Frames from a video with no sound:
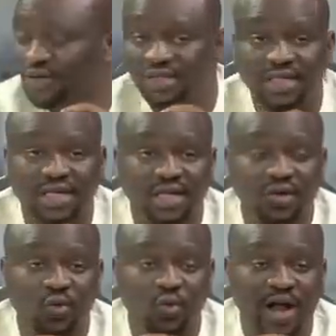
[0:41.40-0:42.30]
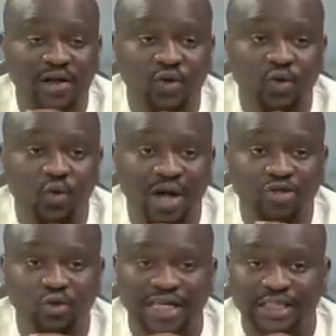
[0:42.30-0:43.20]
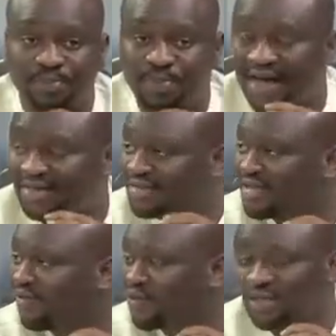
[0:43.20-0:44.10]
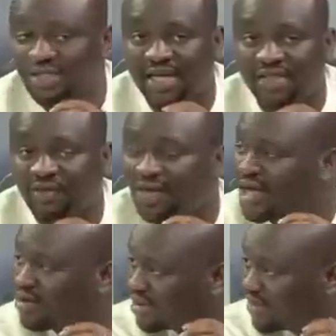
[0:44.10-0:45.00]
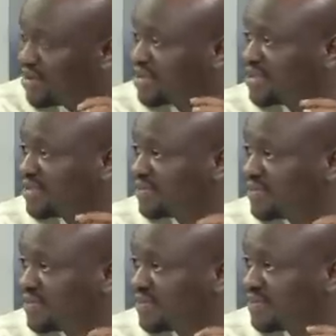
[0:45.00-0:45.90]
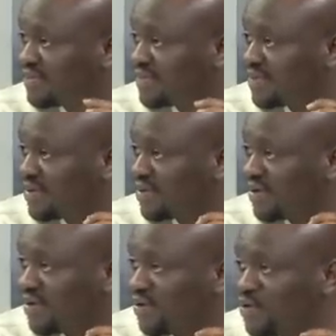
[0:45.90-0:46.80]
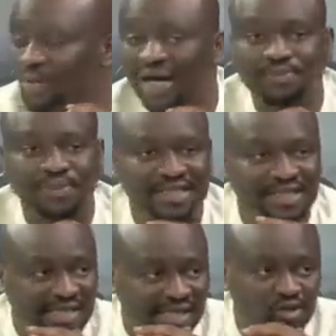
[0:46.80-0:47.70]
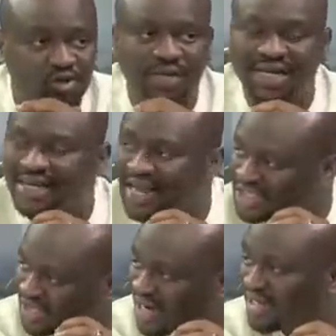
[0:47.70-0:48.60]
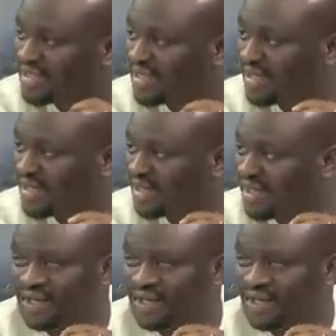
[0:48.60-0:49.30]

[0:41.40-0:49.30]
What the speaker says: You see, when you want to expand the frontiers of accountability, you must be seen to be nationalistic in